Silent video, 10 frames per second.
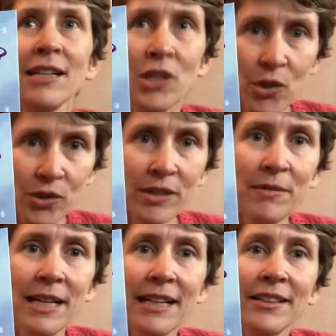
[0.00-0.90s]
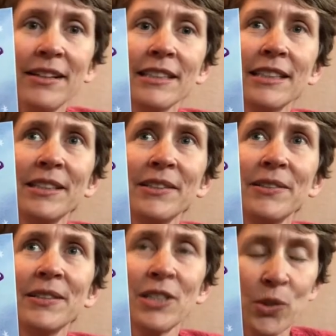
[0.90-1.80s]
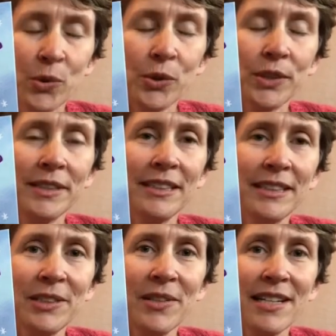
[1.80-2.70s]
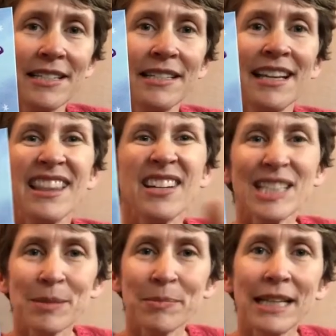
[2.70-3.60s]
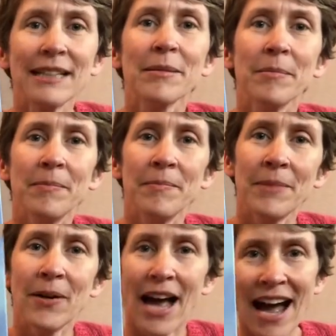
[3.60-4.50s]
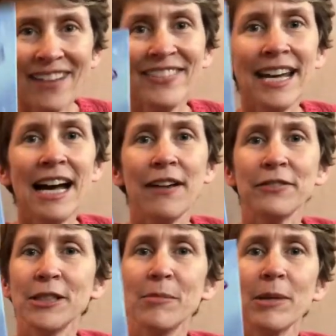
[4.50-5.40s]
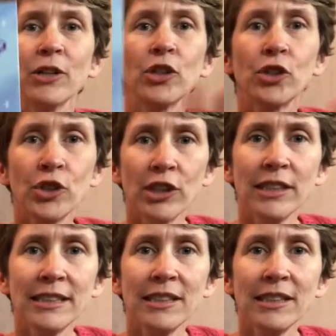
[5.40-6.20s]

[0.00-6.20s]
Usually when I talk to schools and to students, they're split, about half and half. Some are sure it's a